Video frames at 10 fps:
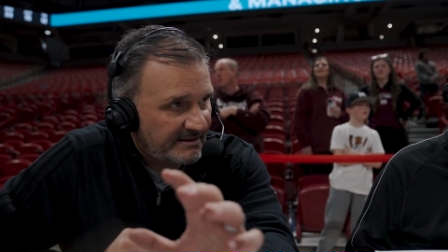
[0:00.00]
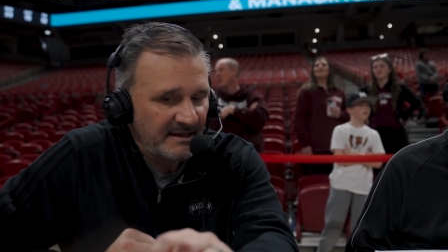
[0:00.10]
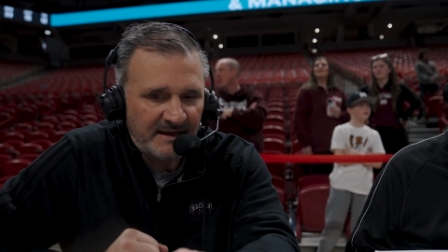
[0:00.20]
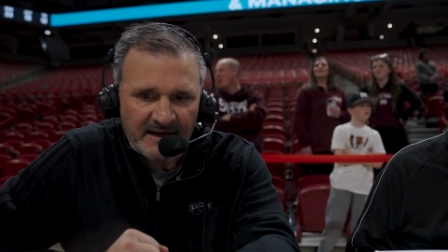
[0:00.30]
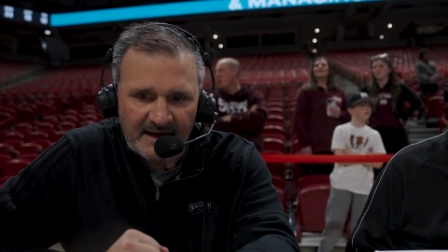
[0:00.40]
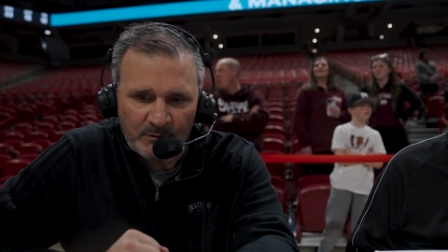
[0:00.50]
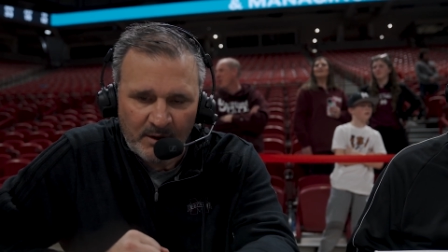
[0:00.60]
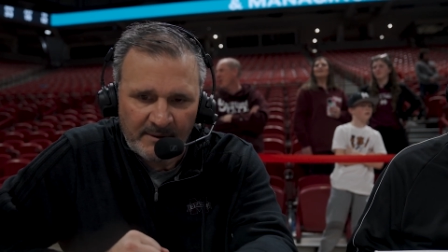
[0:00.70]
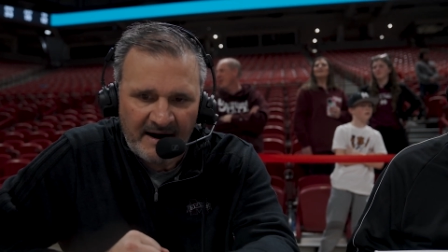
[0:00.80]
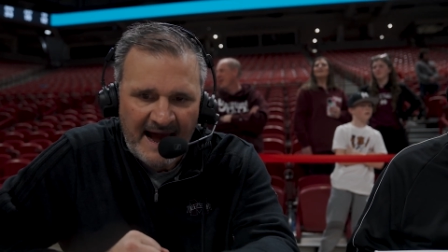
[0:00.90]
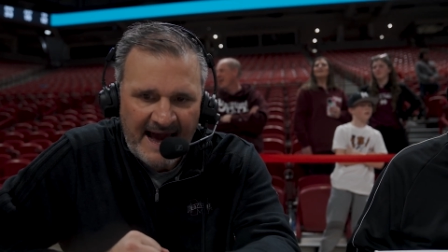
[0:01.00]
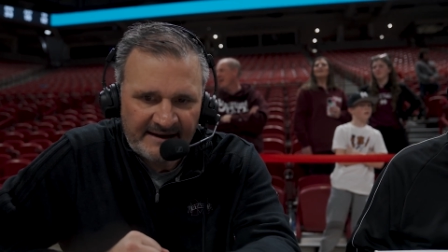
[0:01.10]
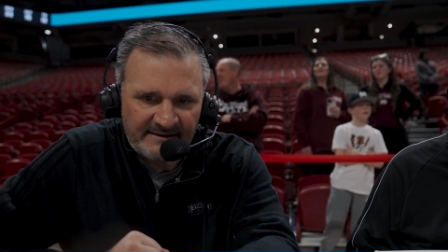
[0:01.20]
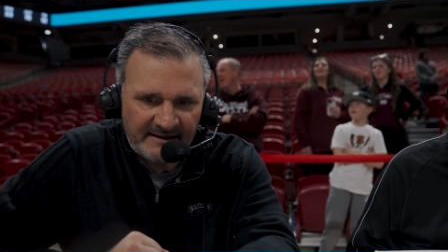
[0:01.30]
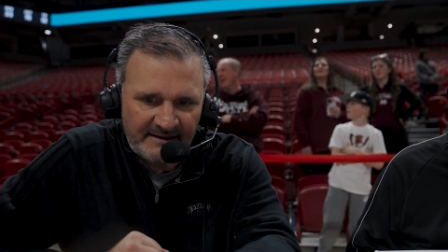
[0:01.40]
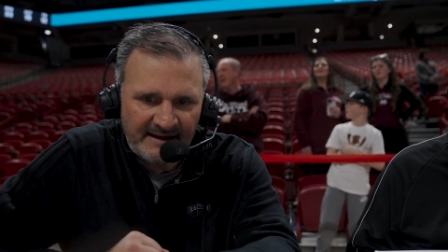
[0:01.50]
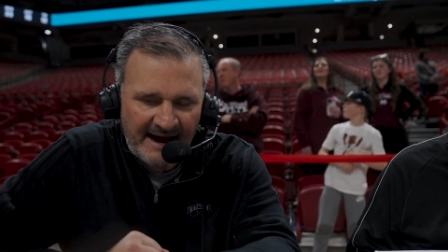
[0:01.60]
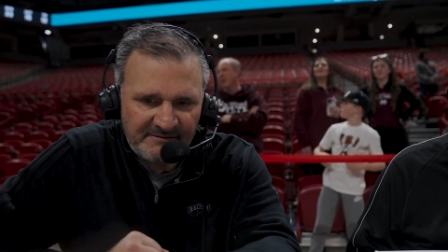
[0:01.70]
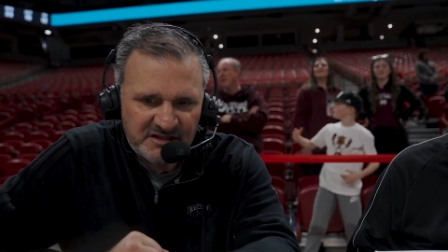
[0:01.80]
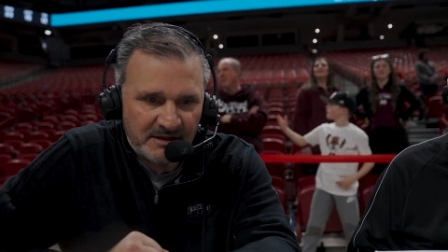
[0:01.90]
and, and where we're at, and he
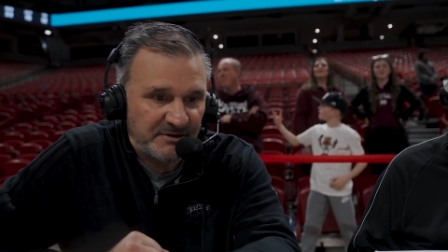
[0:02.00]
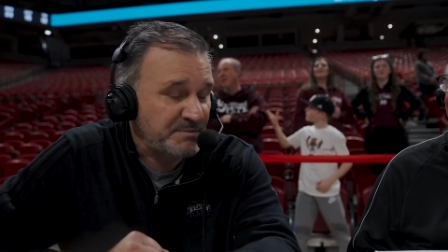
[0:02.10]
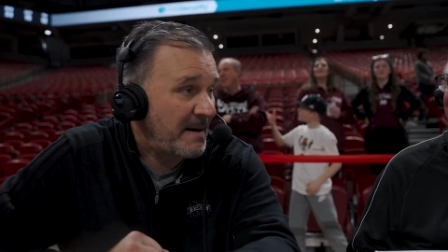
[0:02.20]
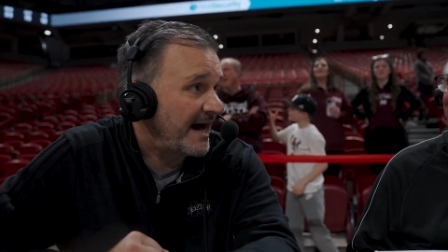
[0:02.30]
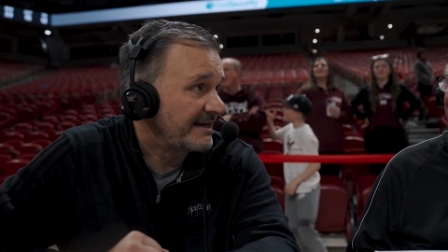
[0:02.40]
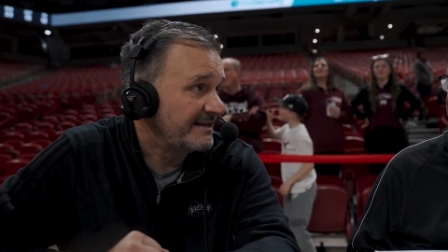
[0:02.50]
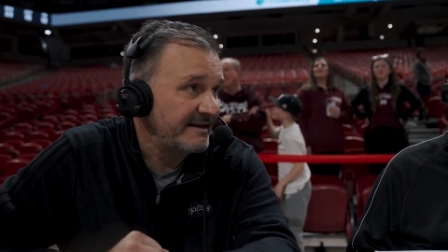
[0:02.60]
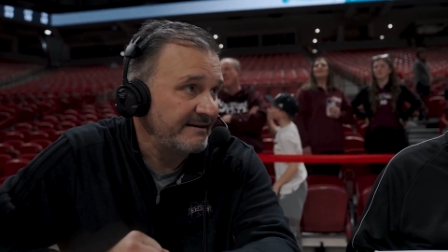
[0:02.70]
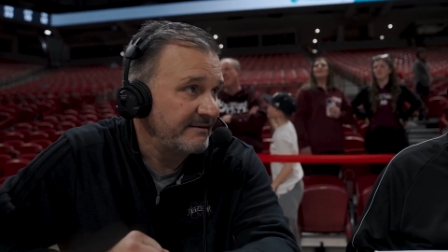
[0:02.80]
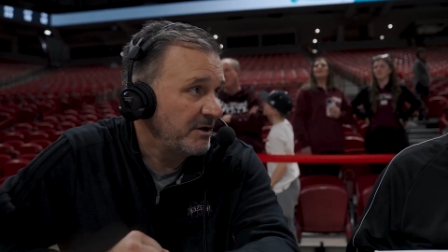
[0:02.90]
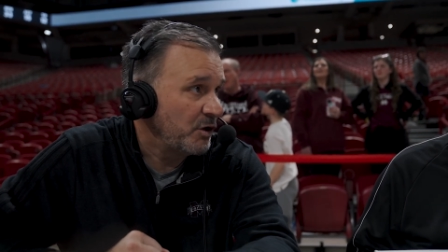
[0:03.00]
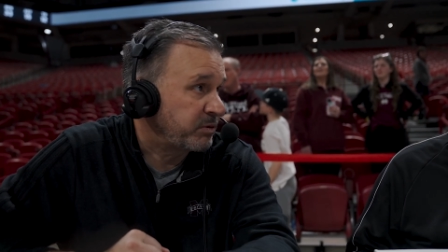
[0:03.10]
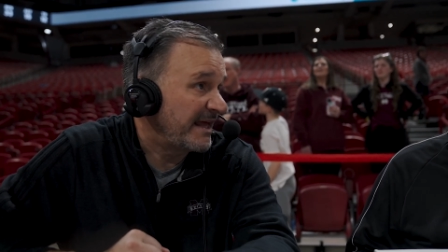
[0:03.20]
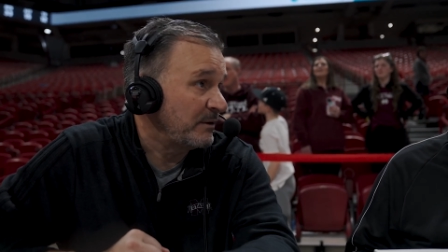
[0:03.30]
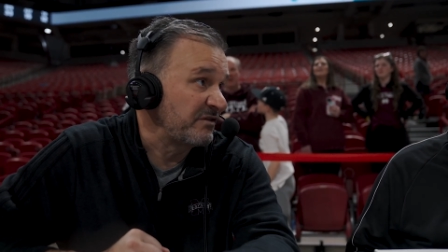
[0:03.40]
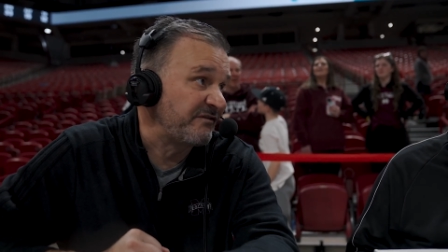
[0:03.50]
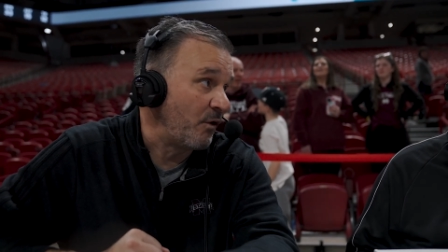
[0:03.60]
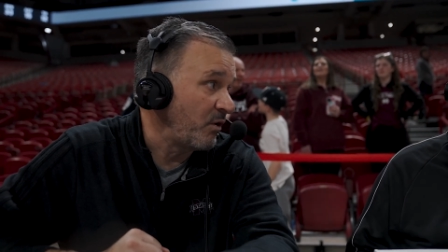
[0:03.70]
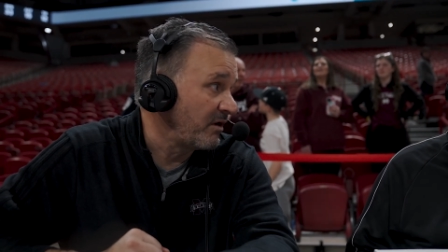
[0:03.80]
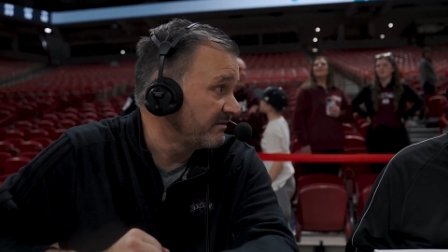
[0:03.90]
obviously responded and, you know, played with
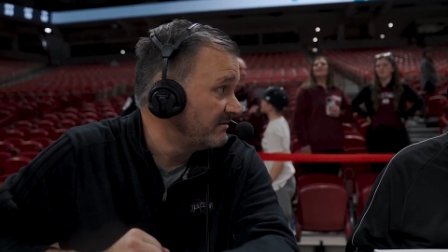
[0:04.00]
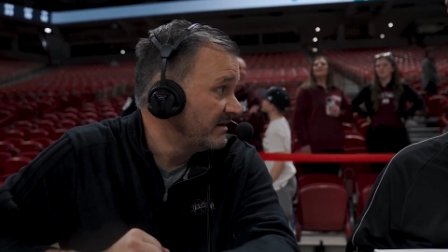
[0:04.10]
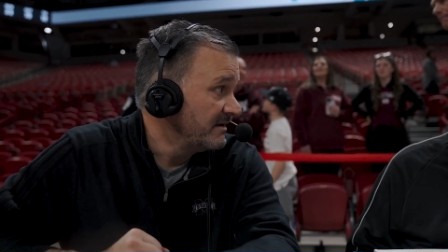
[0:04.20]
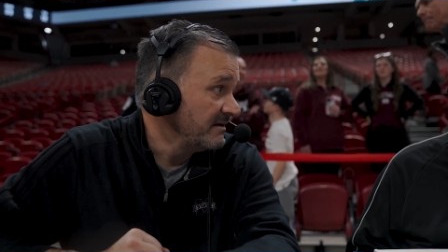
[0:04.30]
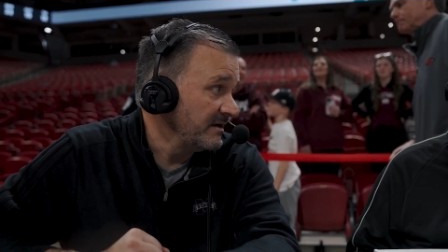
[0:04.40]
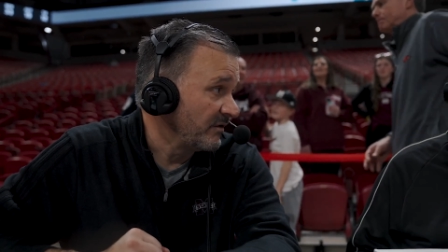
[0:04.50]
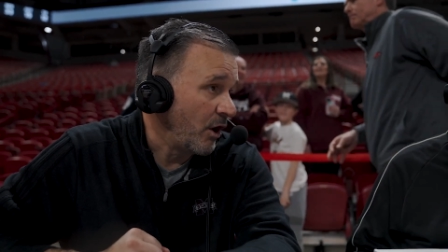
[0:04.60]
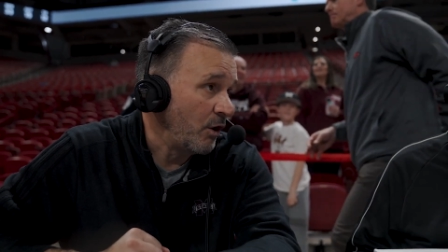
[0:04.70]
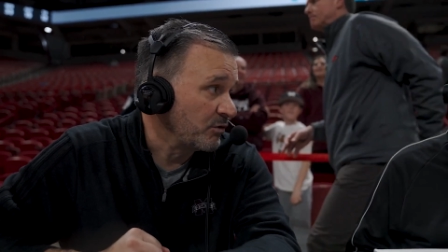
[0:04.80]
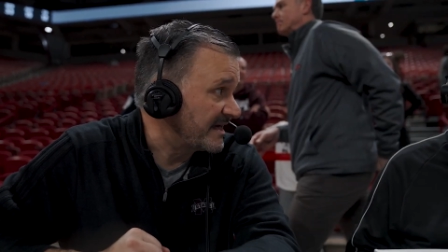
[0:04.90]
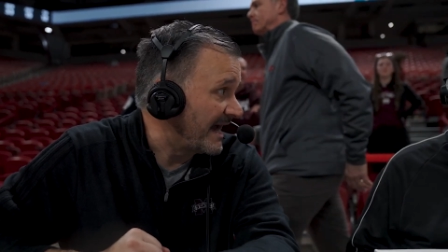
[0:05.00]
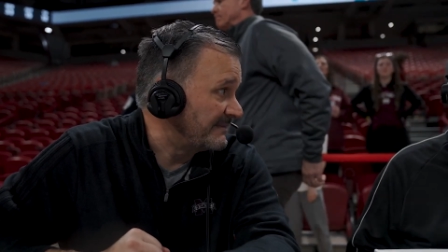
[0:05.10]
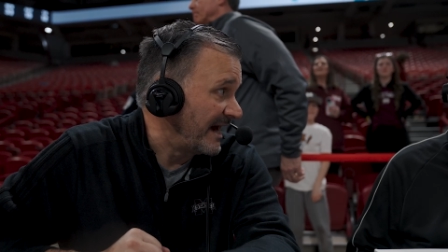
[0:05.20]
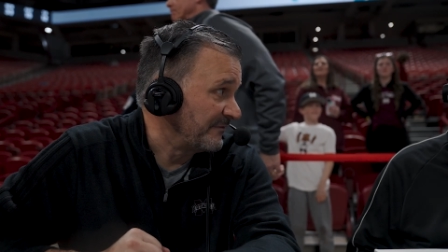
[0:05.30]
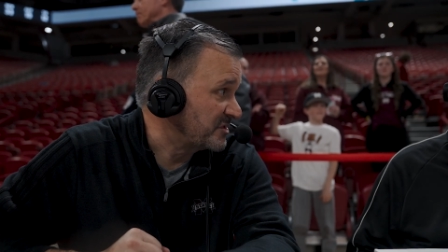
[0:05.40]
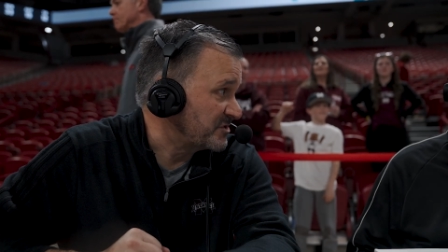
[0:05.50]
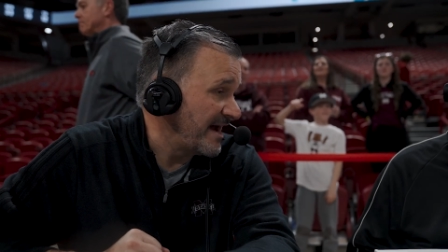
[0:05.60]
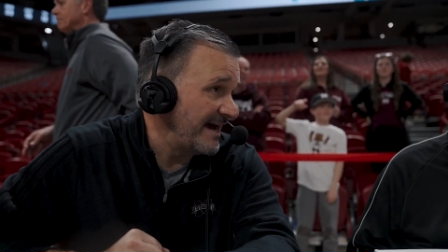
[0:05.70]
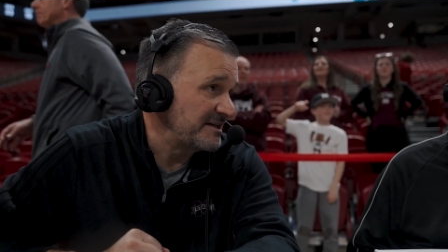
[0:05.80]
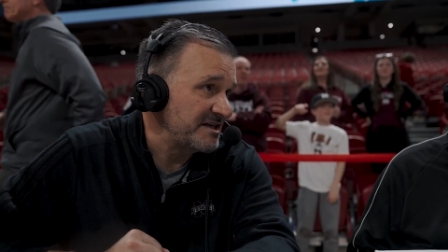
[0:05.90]
four, you know, the whole time down the
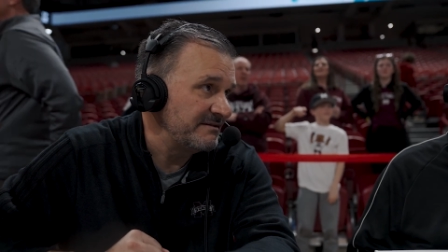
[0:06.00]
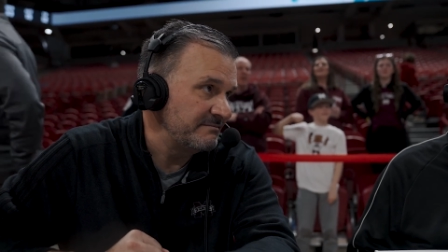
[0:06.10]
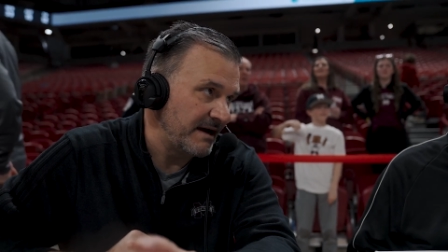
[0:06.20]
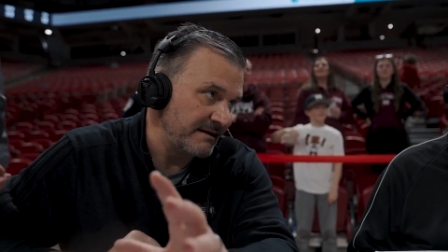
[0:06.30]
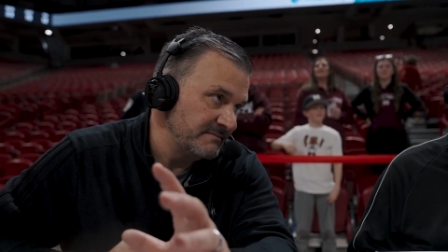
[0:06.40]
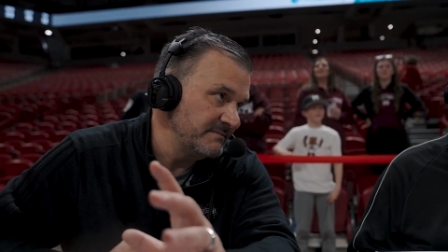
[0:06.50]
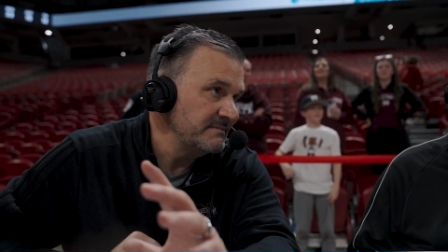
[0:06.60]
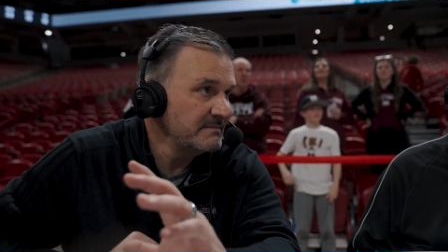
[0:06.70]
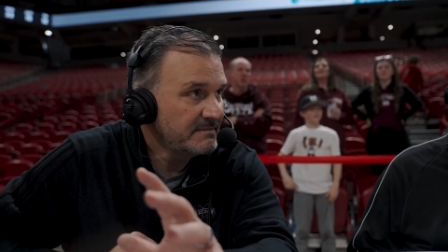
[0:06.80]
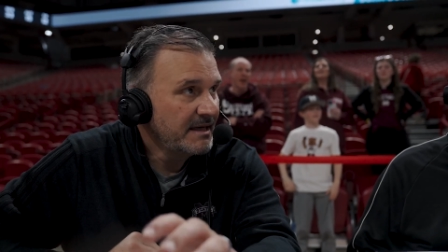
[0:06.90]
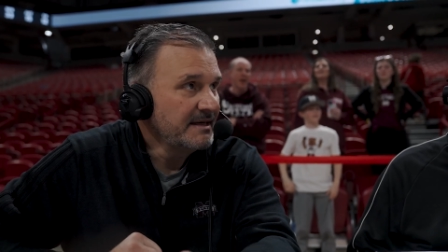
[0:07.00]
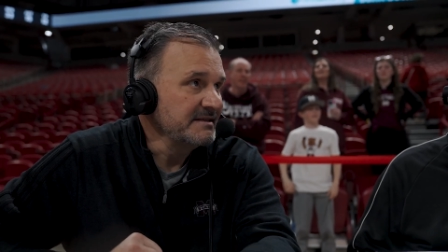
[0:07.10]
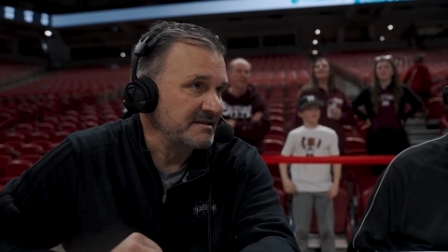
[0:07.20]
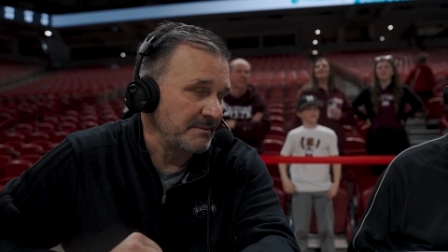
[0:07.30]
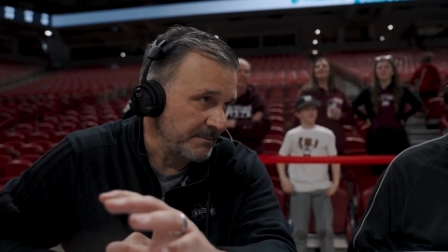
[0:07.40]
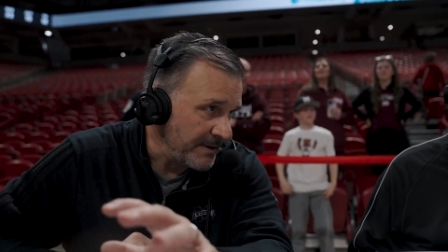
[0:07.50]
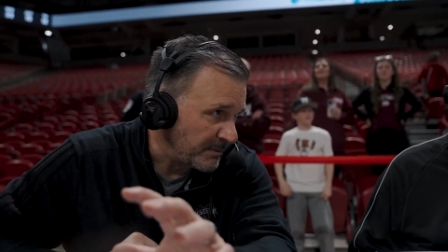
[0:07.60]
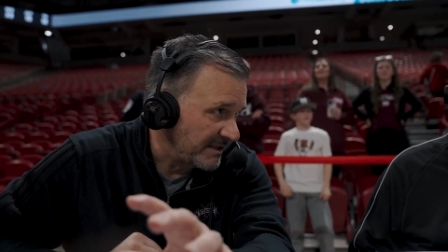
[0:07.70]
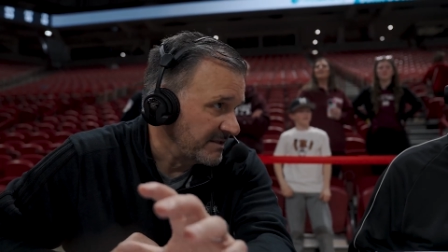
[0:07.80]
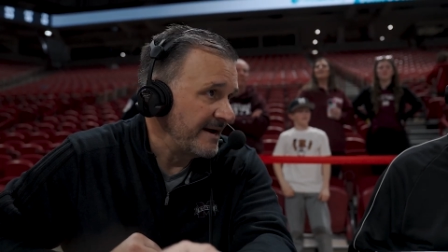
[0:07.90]
stretch. And some of the
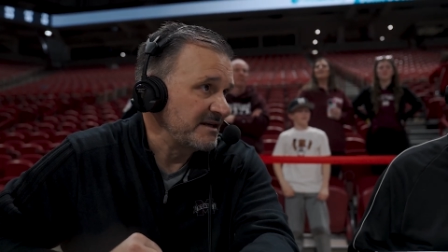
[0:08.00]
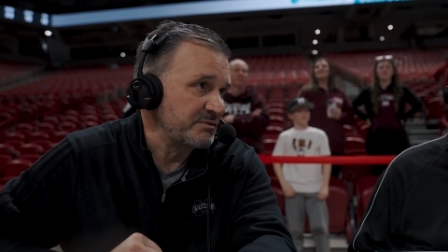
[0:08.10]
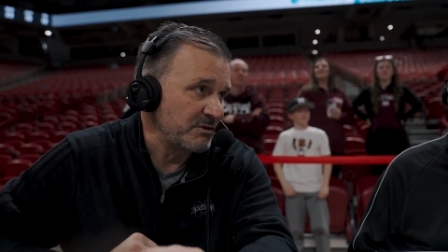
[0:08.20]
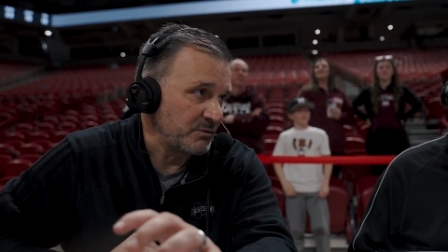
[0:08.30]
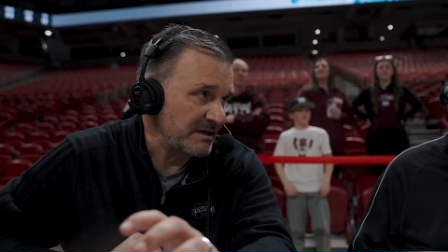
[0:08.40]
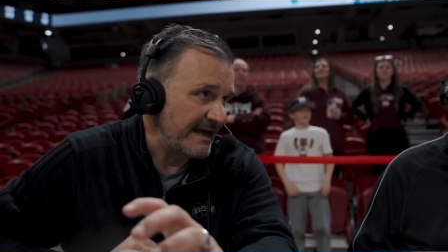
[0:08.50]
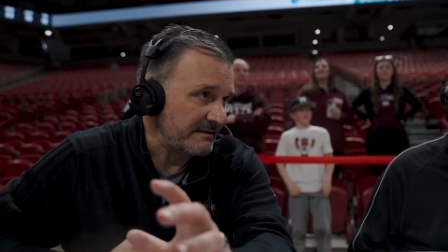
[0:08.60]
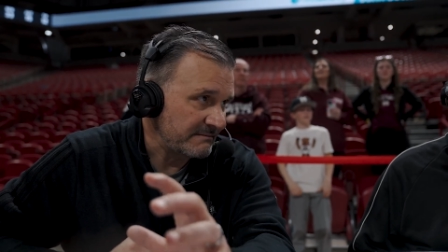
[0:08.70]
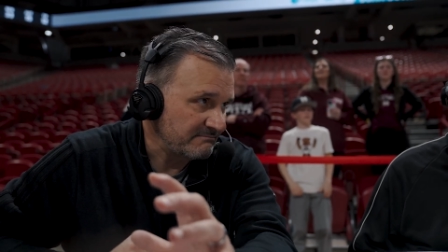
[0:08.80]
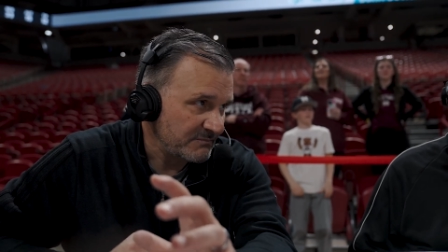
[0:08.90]
people on the bench were, were like,